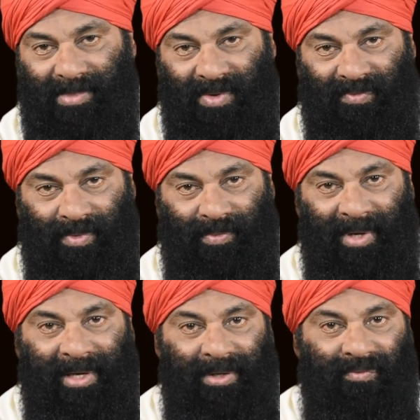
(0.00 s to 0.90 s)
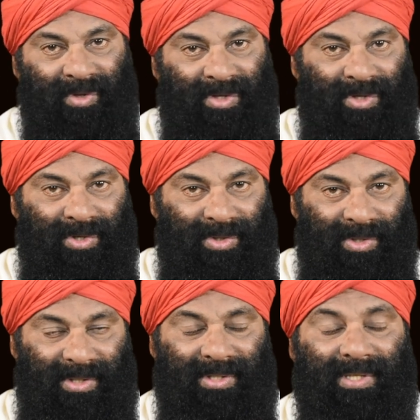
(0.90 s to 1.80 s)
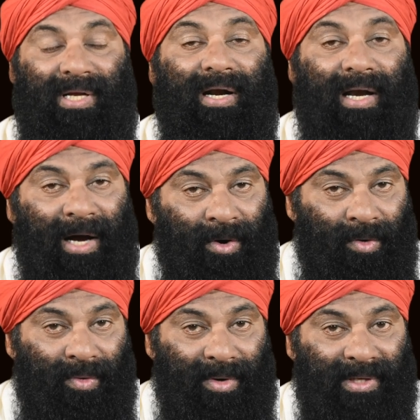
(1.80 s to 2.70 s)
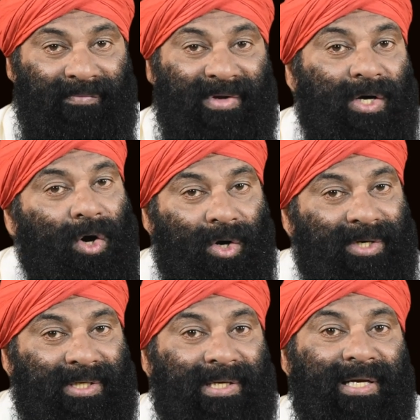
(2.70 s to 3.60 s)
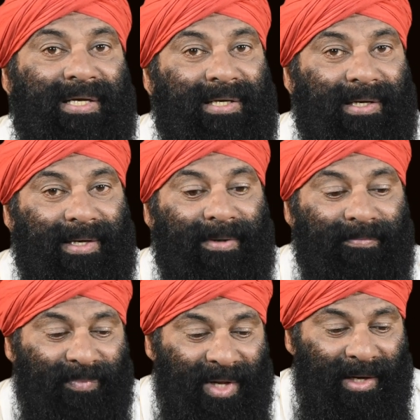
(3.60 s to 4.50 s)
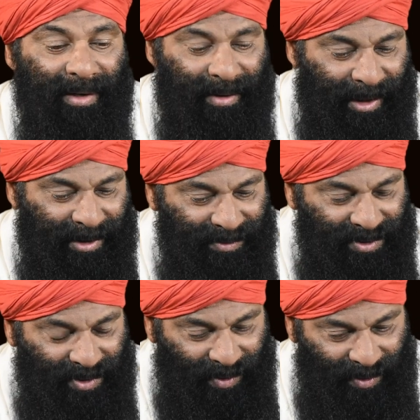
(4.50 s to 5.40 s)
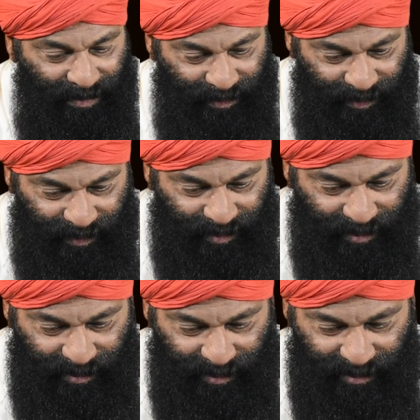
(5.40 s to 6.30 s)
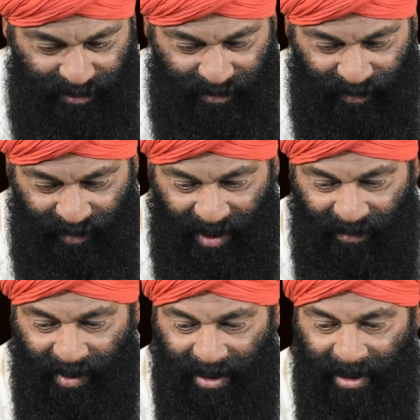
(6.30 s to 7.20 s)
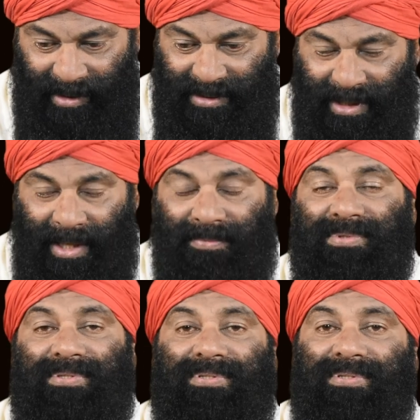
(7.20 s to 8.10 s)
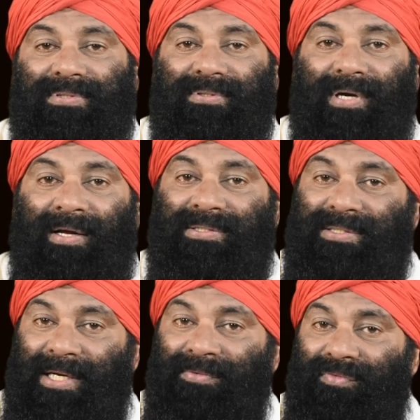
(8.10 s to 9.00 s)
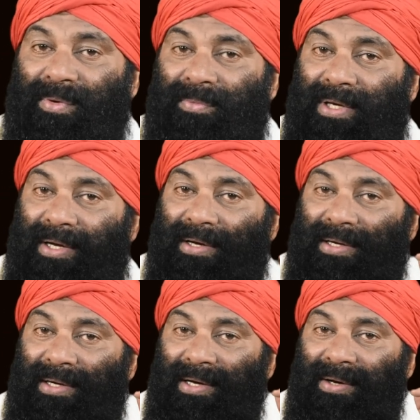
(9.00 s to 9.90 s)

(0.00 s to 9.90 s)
if you build it with the love, we call it gilli gilli. In Rakum School, when guest comes, I'll scream from here,